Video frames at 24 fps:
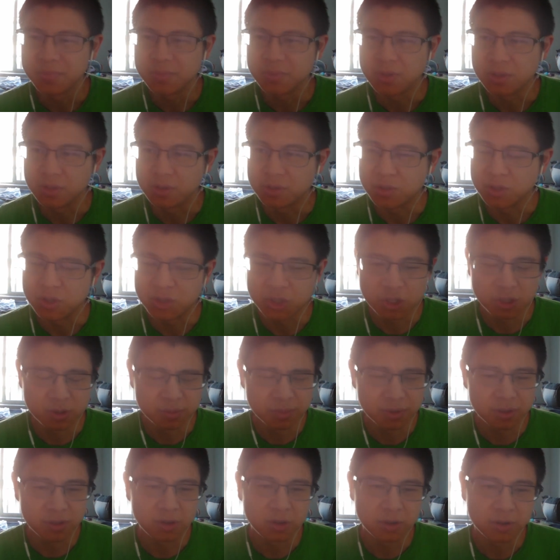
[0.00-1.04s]
You shouldn't
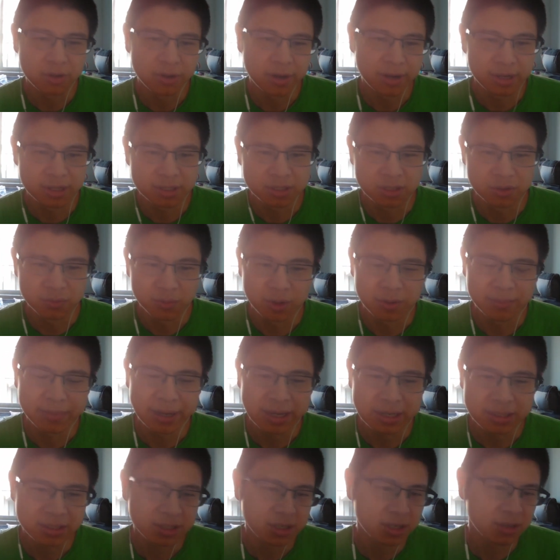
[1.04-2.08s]
put all your eggs in one
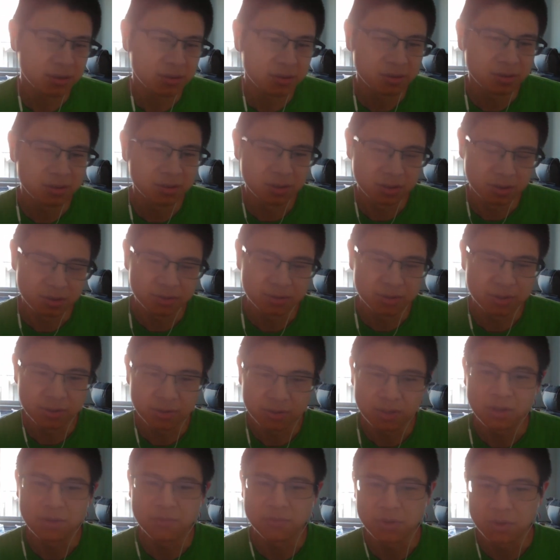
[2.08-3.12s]
basket.
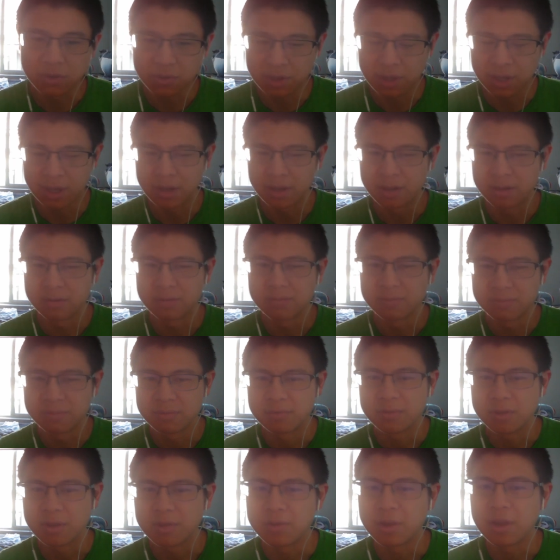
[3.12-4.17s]
If you
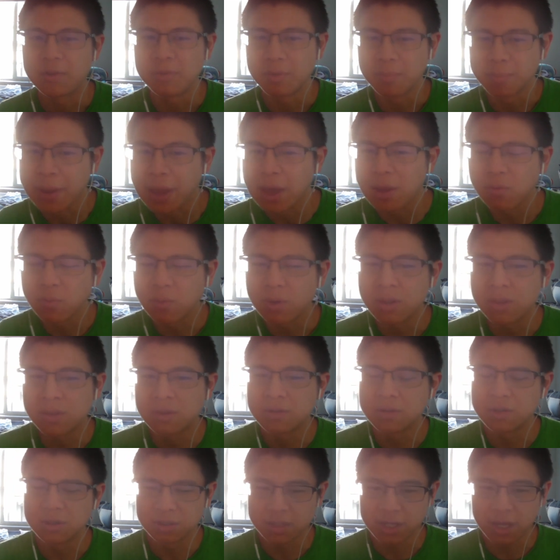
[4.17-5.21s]
have the bandwidth
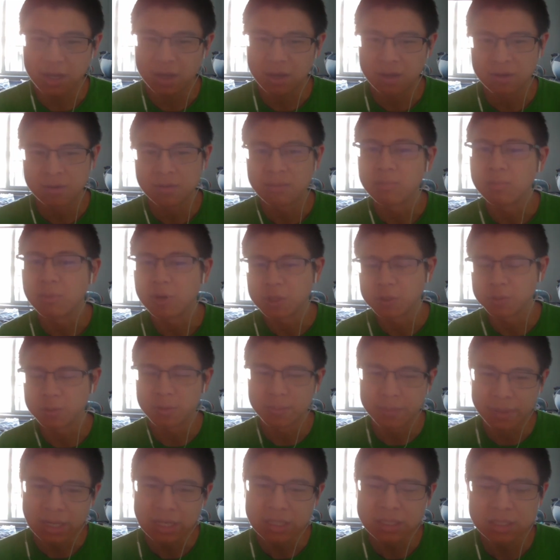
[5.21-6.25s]
to take multiple
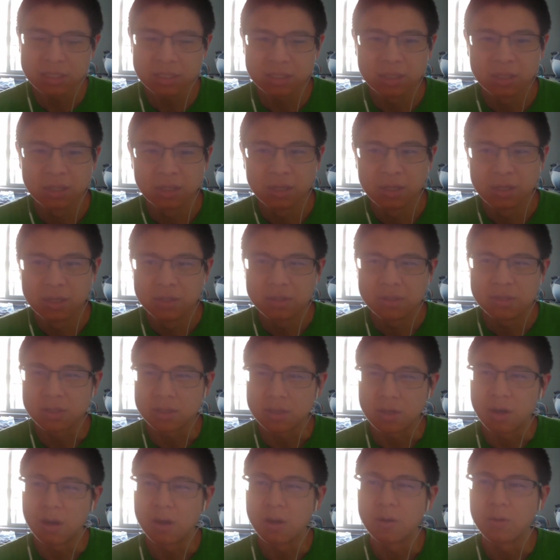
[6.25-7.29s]
bets.
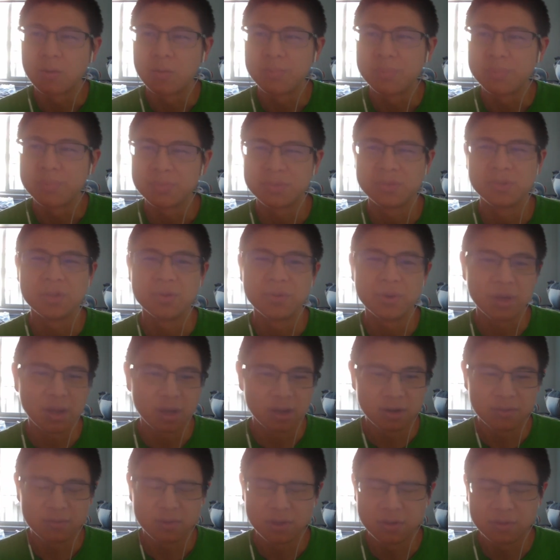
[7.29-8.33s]
So doing
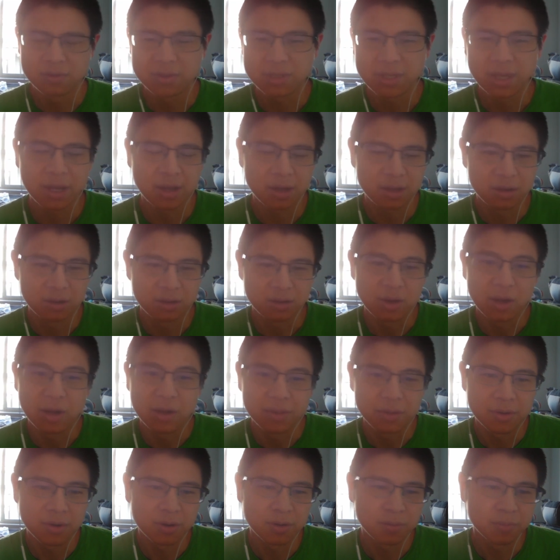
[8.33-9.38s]
interviews at
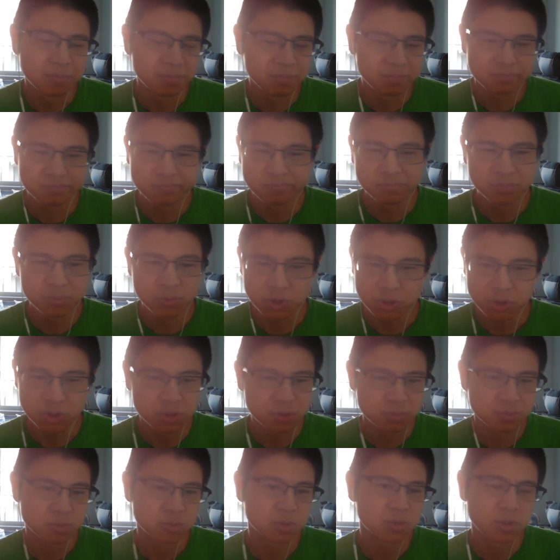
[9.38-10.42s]
other
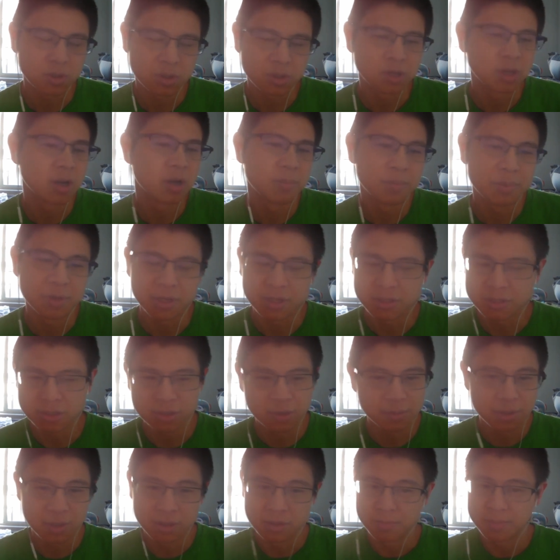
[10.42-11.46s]
just good companies,
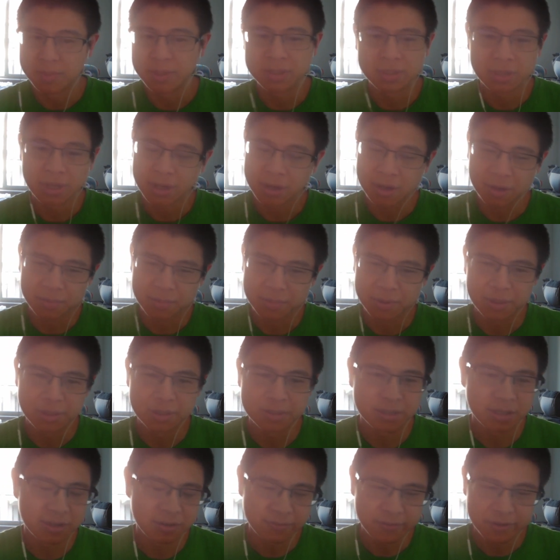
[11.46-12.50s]
could be other big tech companies
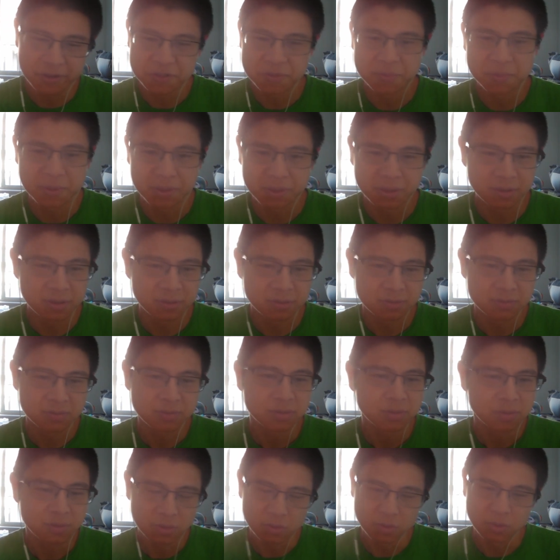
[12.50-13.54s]
like Facebook,
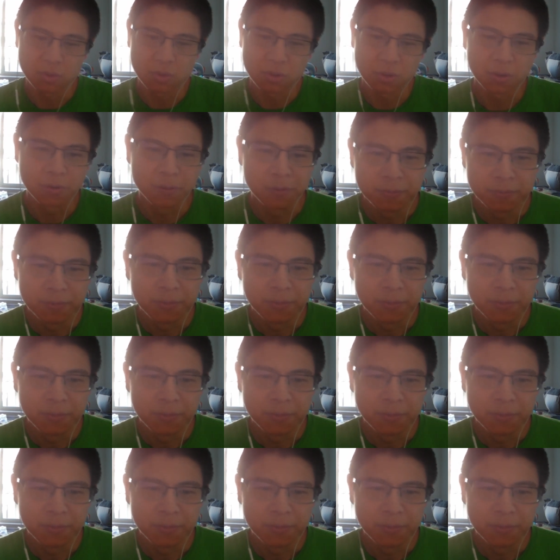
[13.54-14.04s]
Google,